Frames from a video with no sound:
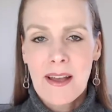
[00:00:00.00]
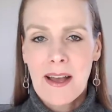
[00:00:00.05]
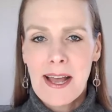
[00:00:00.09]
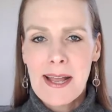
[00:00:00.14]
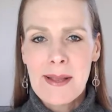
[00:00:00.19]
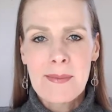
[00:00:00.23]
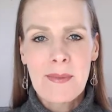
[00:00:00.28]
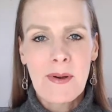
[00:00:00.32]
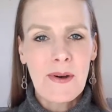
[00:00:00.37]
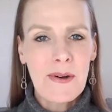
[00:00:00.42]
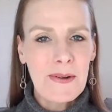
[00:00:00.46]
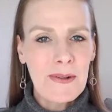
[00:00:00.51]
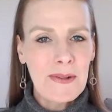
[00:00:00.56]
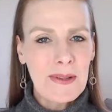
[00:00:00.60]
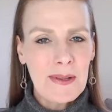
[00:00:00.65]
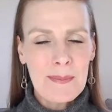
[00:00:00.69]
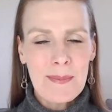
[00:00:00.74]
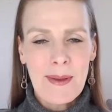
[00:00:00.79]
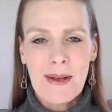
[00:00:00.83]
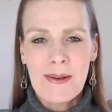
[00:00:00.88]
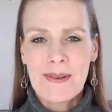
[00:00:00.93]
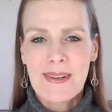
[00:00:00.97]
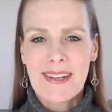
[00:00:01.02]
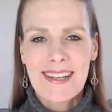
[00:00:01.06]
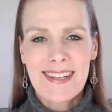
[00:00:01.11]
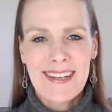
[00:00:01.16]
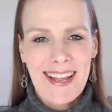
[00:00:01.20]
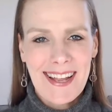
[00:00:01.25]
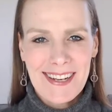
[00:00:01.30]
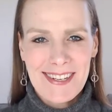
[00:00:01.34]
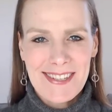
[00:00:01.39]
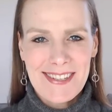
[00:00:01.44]
I'm all about
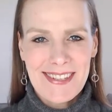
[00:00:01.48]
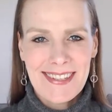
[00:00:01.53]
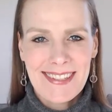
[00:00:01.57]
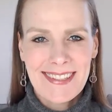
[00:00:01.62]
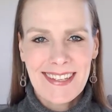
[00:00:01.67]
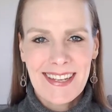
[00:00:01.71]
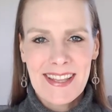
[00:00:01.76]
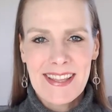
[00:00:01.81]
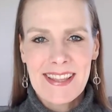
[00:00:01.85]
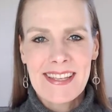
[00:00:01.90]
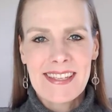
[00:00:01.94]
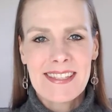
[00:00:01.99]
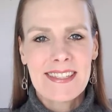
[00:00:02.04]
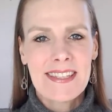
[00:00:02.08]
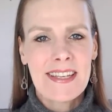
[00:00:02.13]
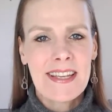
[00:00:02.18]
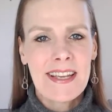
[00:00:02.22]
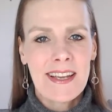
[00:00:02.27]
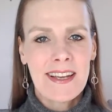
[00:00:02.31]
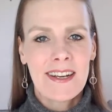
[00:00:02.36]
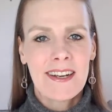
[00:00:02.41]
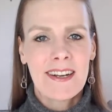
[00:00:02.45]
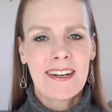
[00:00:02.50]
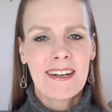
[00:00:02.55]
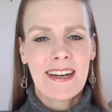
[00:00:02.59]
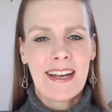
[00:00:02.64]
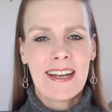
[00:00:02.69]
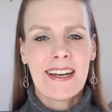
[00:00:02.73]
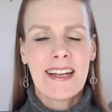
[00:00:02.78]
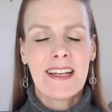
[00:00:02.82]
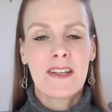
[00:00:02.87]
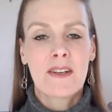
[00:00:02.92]
connection this
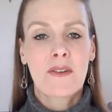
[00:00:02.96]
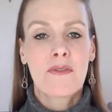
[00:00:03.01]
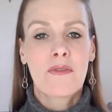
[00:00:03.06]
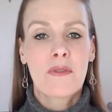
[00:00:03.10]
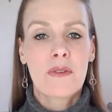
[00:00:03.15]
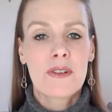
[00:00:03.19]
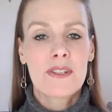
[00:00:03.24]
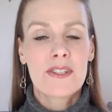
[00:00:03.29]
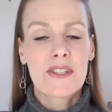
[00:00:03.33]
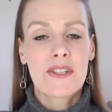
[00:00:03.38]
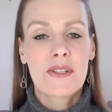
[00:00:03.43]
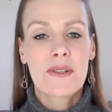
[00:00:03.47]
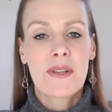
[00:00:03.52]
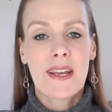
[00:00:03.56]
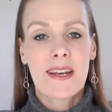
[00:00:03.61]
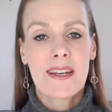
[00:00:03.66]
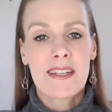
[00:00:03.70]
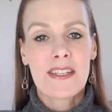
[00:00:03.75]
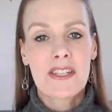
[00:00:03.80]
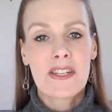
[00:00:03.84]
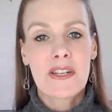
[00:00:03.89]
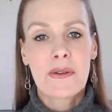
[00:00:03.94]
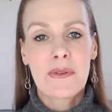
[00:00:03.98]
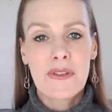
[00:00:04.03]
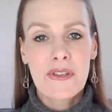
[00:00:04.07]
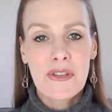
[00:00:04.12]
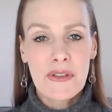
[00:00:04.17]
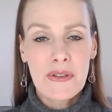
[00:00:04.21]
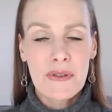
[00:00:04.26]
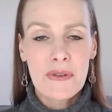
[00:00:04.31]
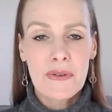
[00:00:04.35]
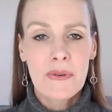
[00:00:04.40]
year, and I look forward to getting to know
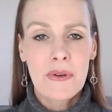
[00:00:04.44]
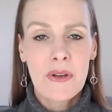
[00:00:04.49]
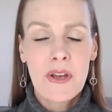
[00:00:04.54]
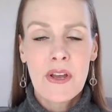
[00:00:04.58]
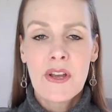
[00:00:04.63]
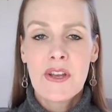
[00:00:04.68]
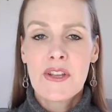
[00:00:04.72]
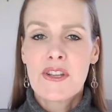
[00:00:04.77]
you,